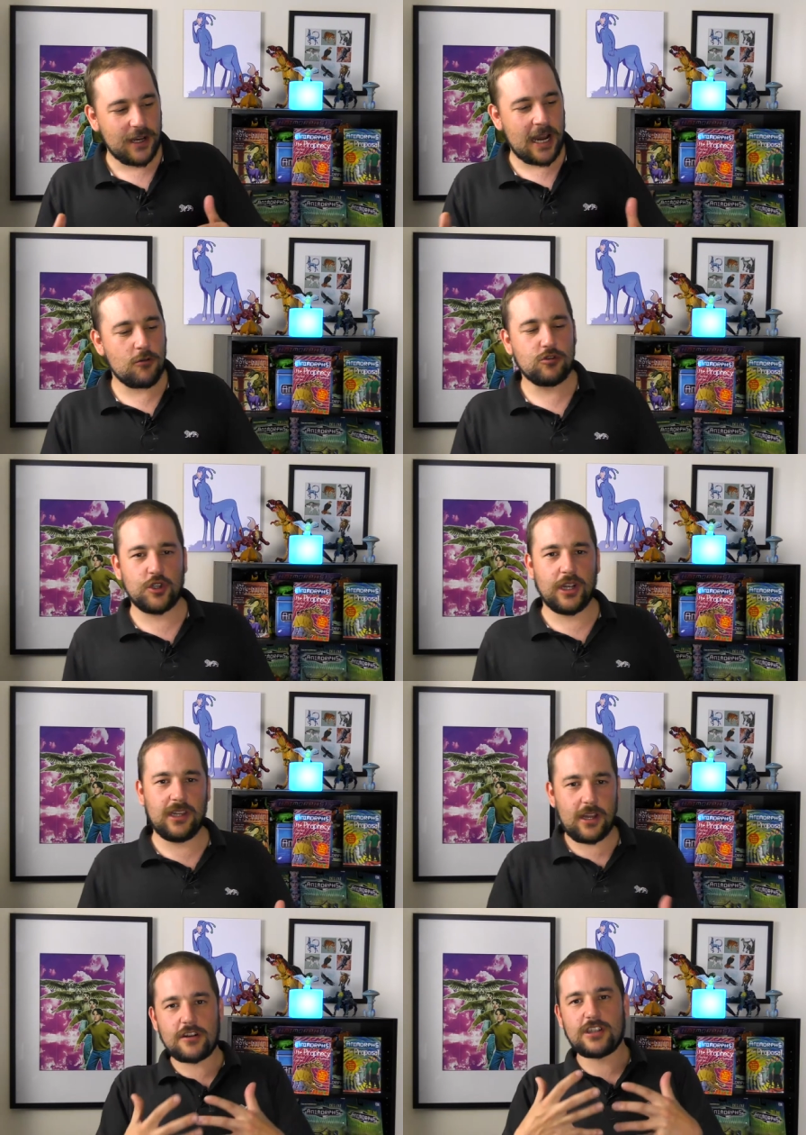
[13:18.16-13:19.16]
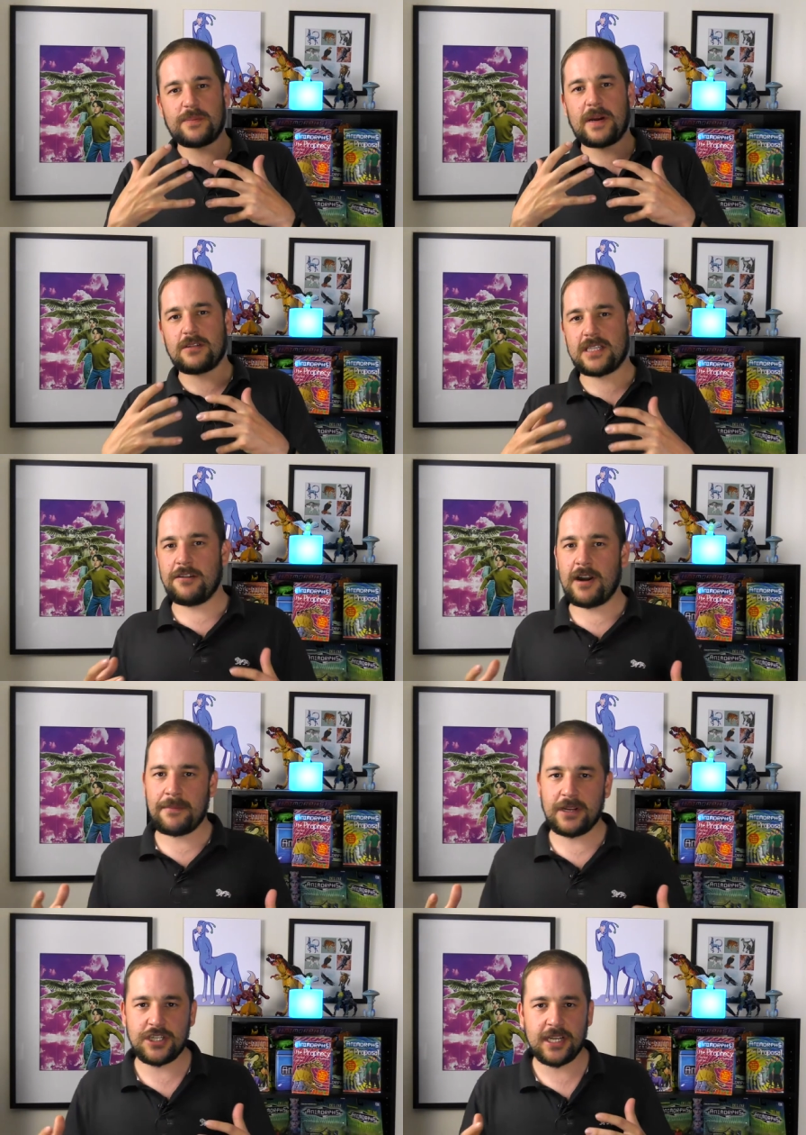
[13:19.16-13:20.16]
Aldrea learnt about Seerow
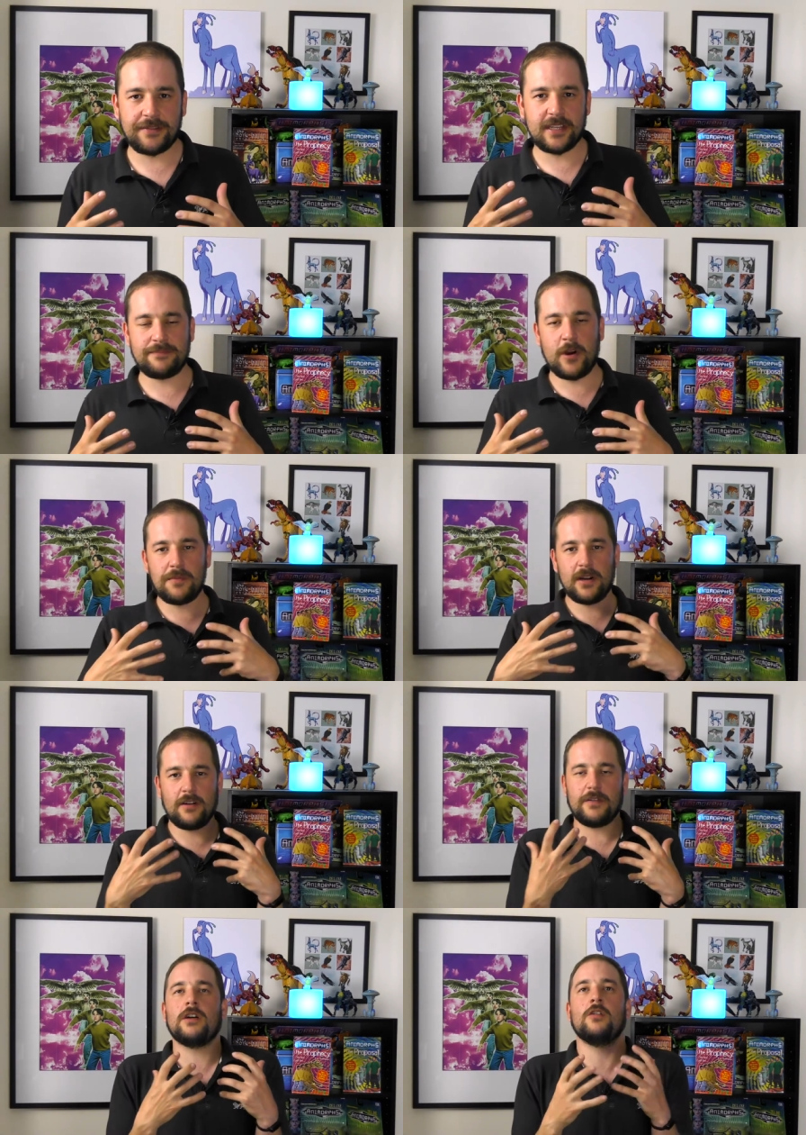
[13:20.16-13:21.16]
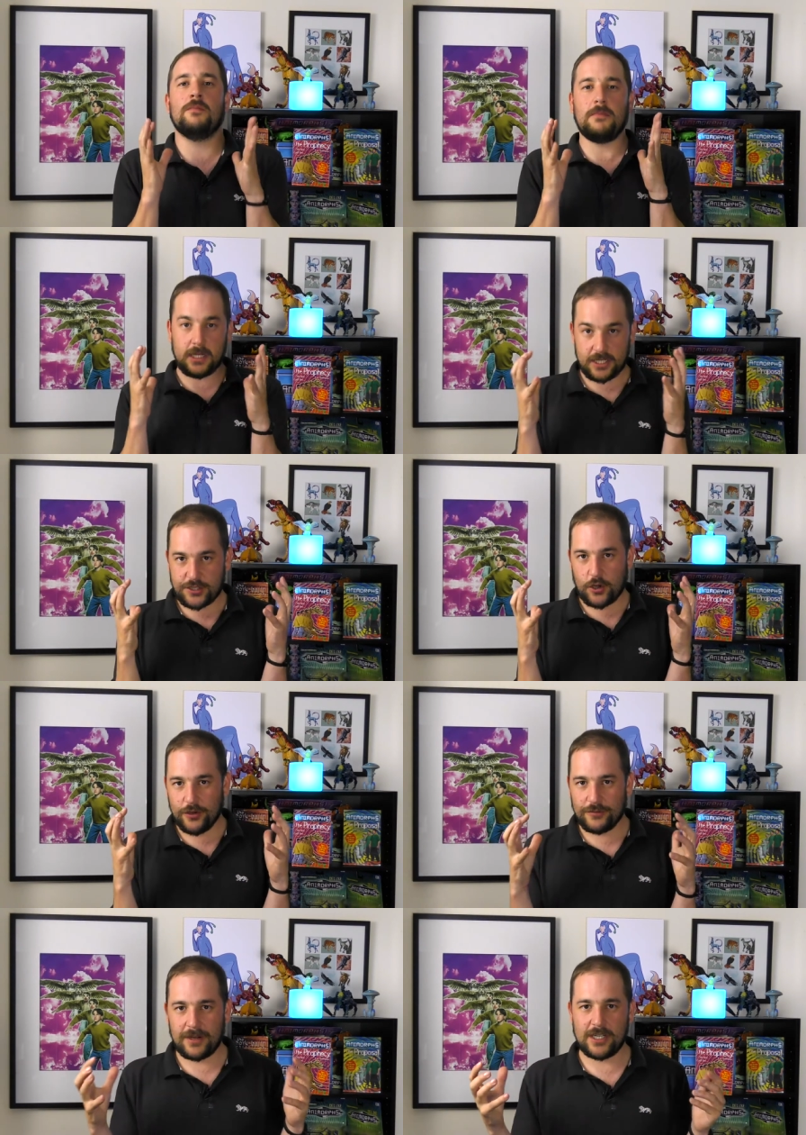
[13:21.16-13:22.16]
Hamee. She had this moment of, oh, my
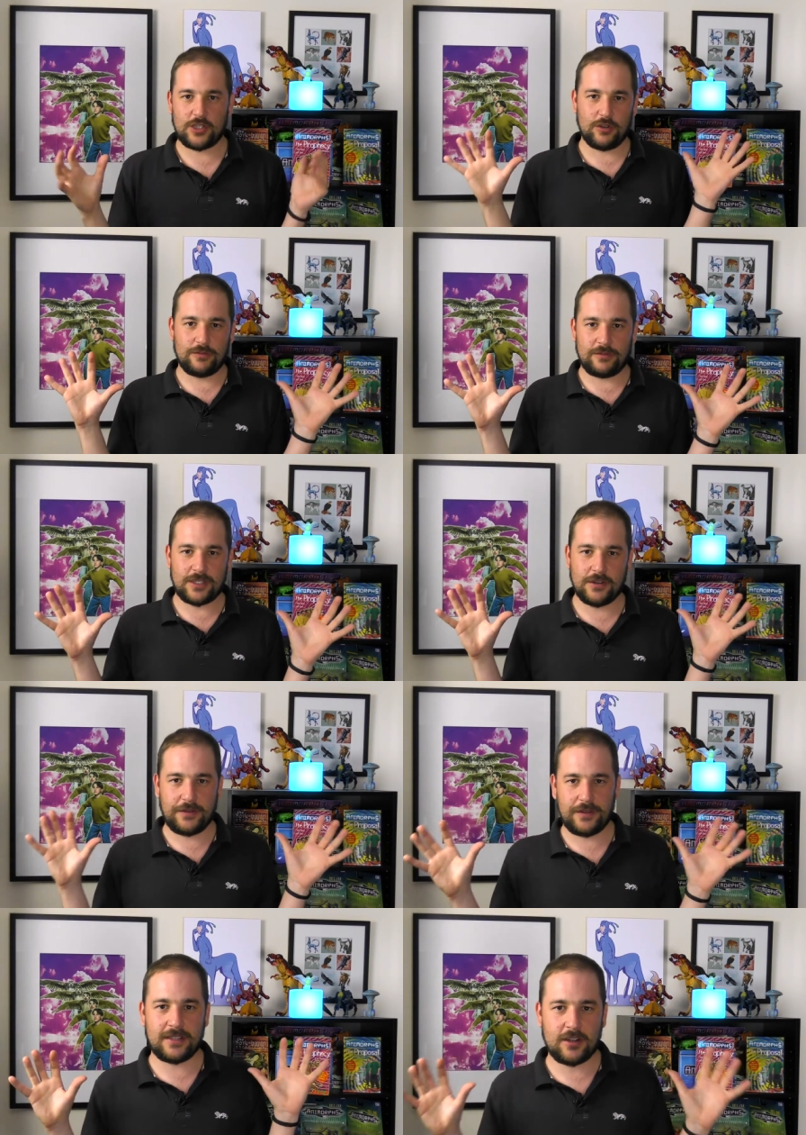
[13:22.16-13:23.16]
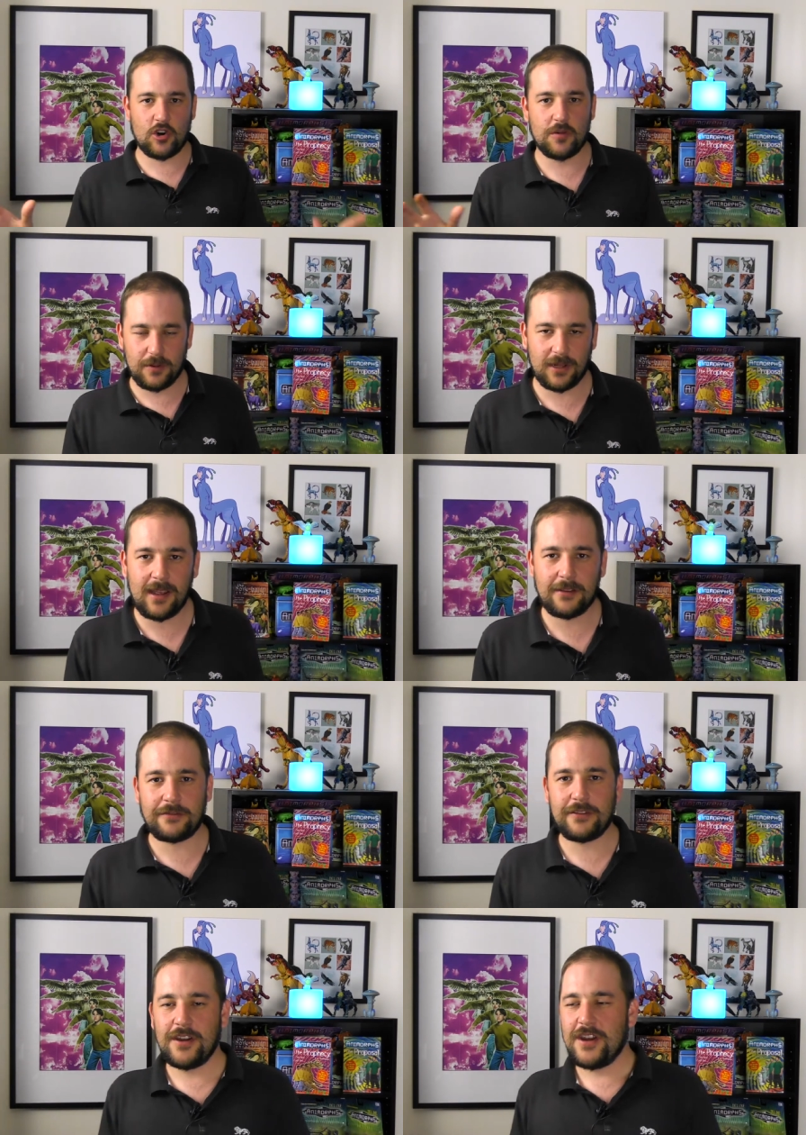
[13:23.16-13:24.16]
son, my son suffered this horrible
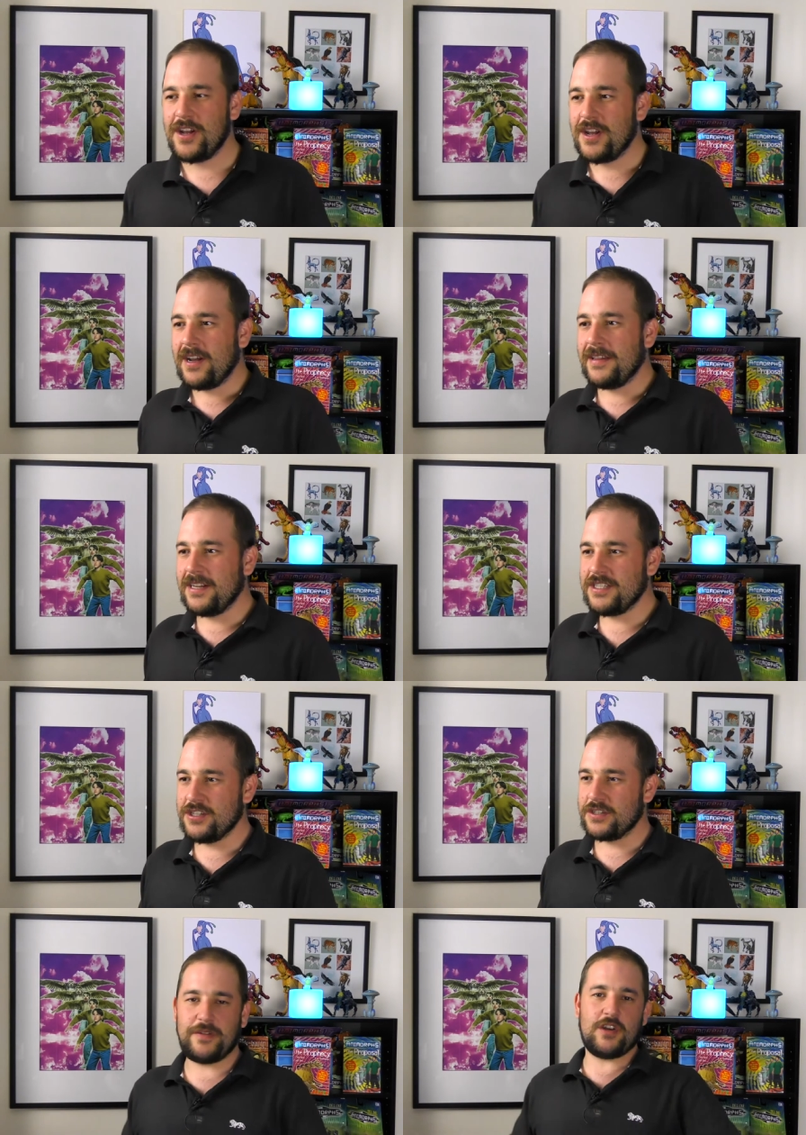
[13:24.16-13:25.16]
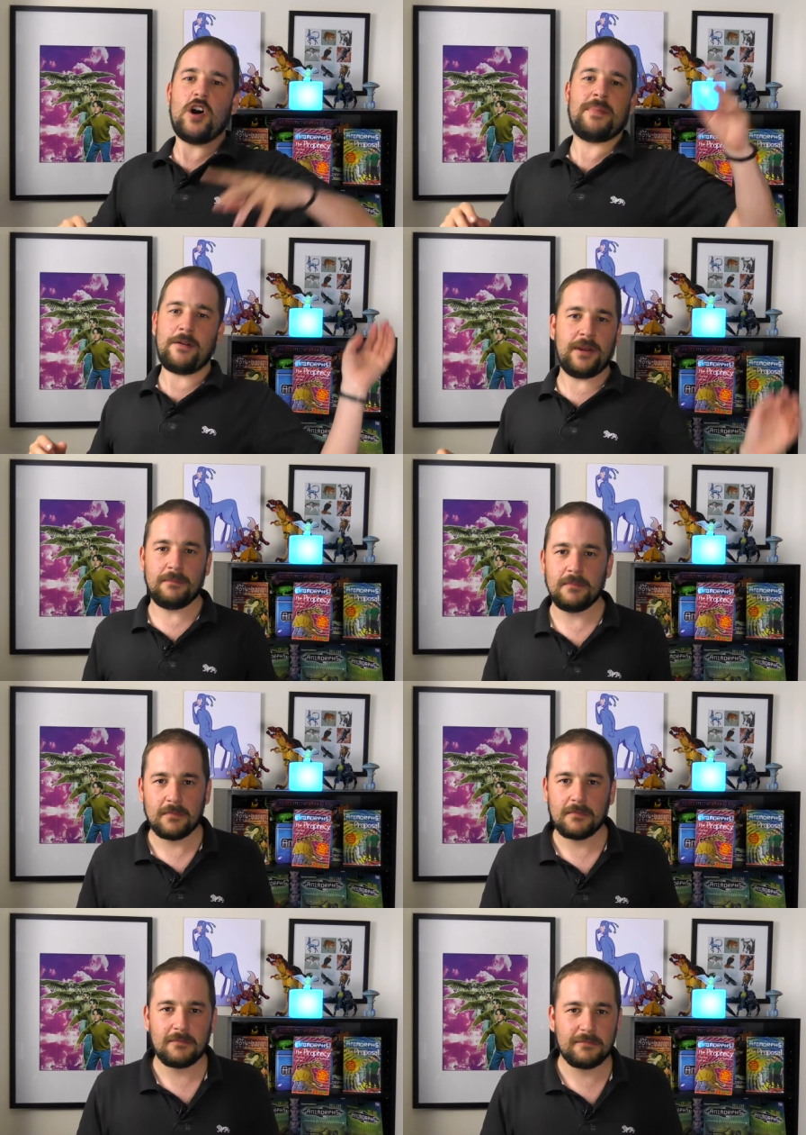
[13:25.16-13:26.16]
life. And then she just forgot about him.
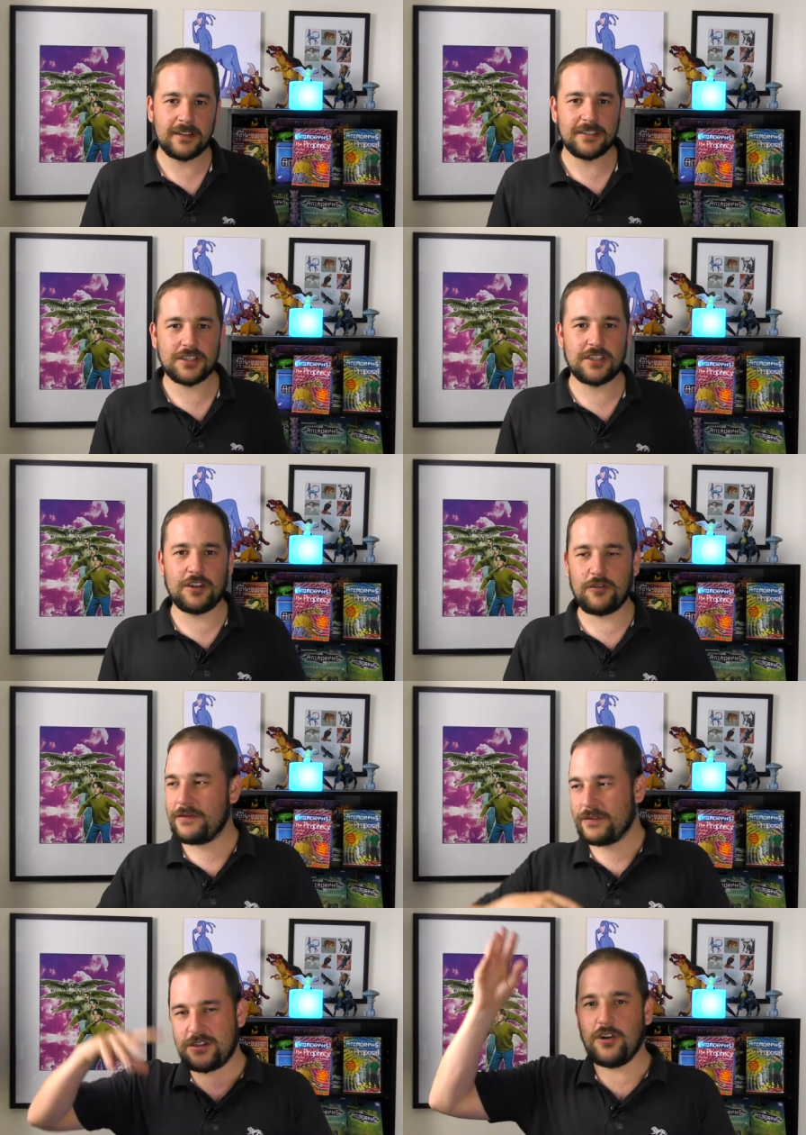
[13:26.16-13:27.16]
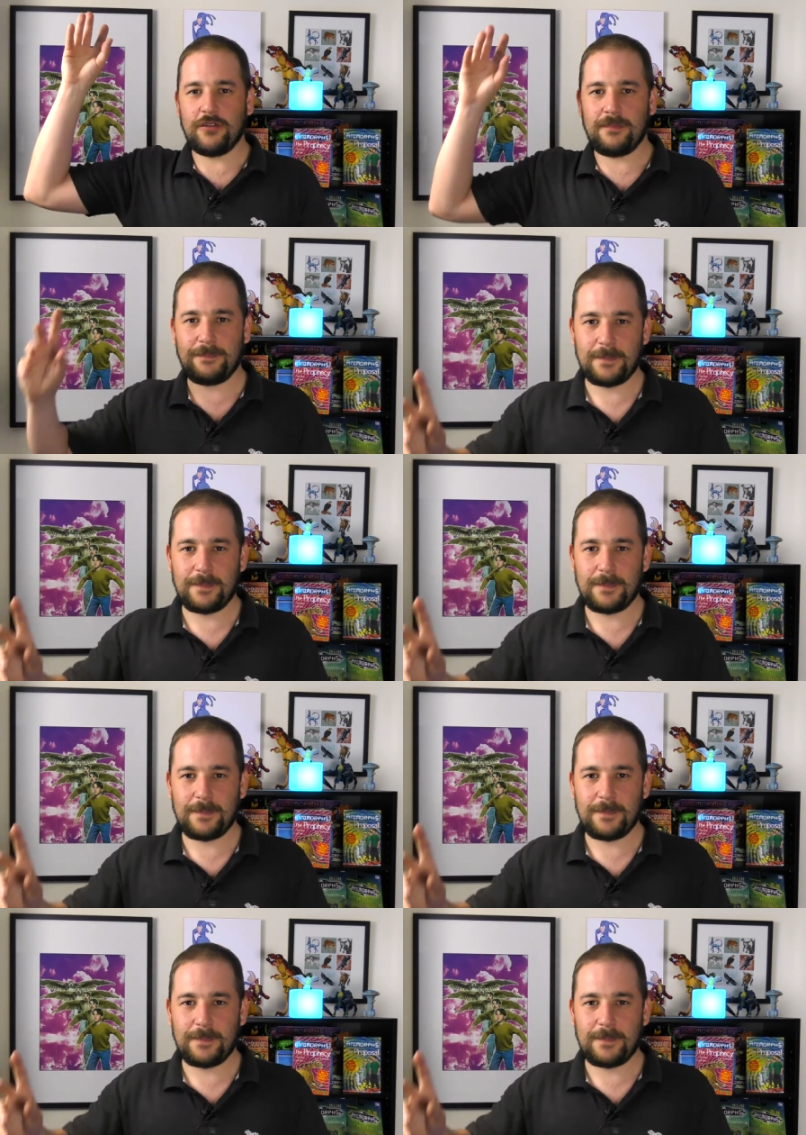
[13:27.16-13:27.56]
That just the grief was done.